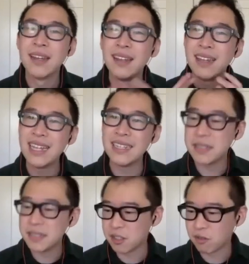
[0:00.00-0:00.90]
Is
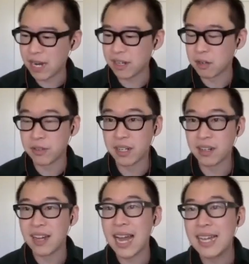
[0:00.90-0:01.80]
this the right career?
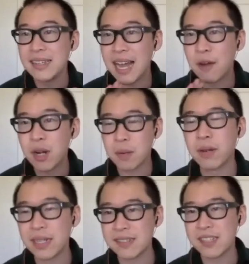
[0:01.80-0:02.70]
I want to
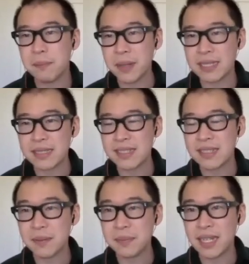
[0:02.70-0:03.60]
bring this up because this is
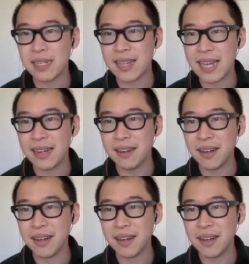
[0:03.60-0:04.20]
something that